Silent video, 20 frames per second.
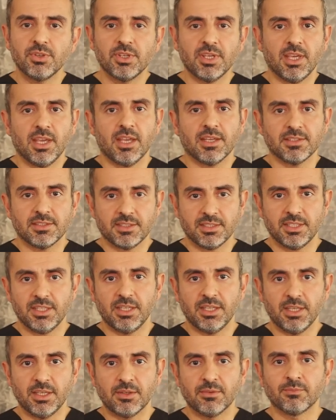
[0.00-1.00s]
you can
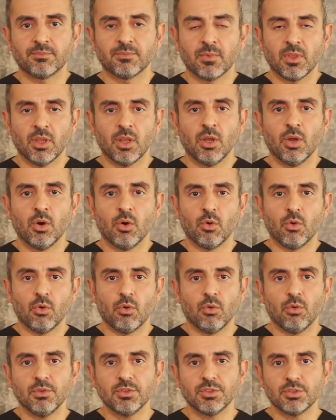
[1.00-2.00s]
see,
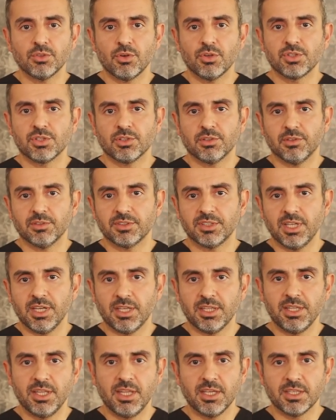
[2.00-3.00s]
all surgical
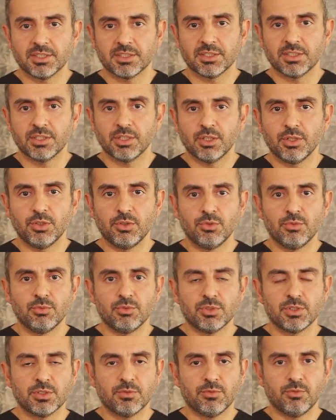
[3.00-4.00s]
techniques
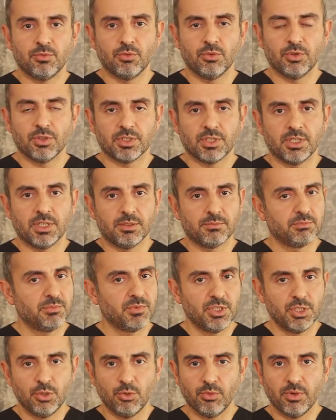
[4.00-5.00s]
used for
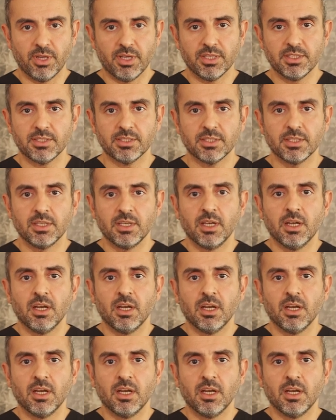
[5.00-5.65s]
TOS